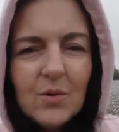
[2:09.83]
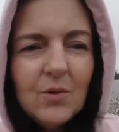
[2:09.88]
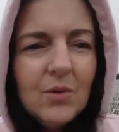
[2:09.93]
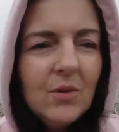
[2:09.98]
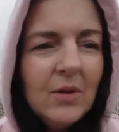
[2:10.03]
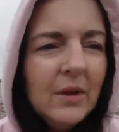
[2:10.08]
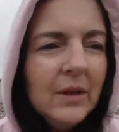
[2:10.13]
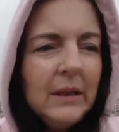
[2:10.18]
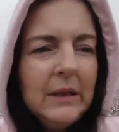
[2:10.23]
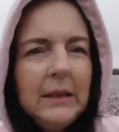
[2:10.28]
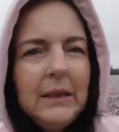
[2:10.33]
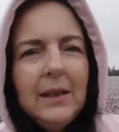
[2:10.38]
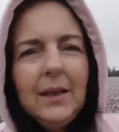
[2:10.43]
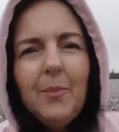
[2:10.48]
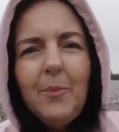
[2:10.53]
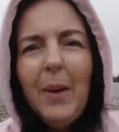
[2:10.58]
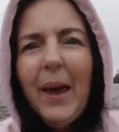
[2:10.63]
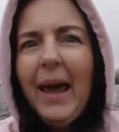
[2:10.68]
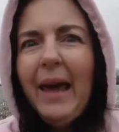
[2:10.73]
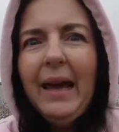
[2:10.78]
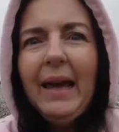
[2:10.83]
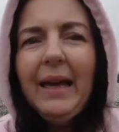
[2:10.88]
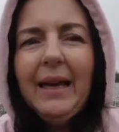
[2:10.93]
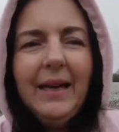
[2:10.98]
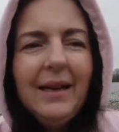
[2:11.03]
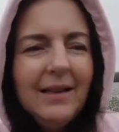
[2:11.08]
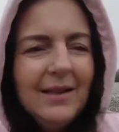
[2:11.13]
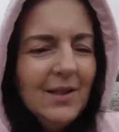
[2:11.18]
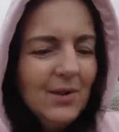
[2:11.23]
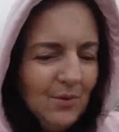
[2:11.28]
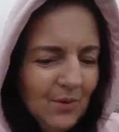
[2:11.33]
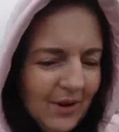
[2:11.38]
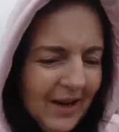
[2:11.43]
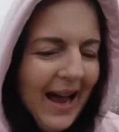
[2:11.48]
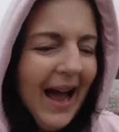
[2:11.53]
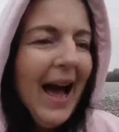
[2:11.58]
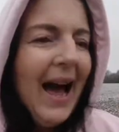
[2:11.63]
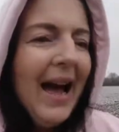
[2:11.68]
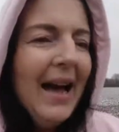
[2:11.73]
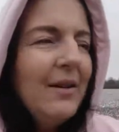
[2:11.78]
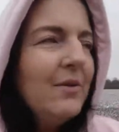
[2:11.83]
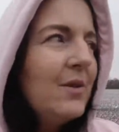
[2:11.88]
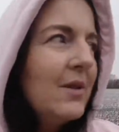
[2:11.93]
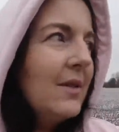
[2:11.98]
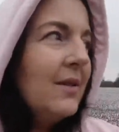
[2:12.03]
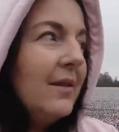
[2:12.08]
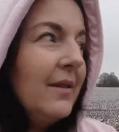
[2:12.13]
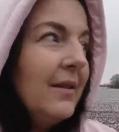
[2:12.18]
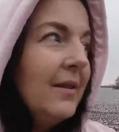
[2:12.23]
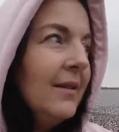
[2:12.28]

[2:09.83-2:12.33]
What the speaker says: or pigs or cows.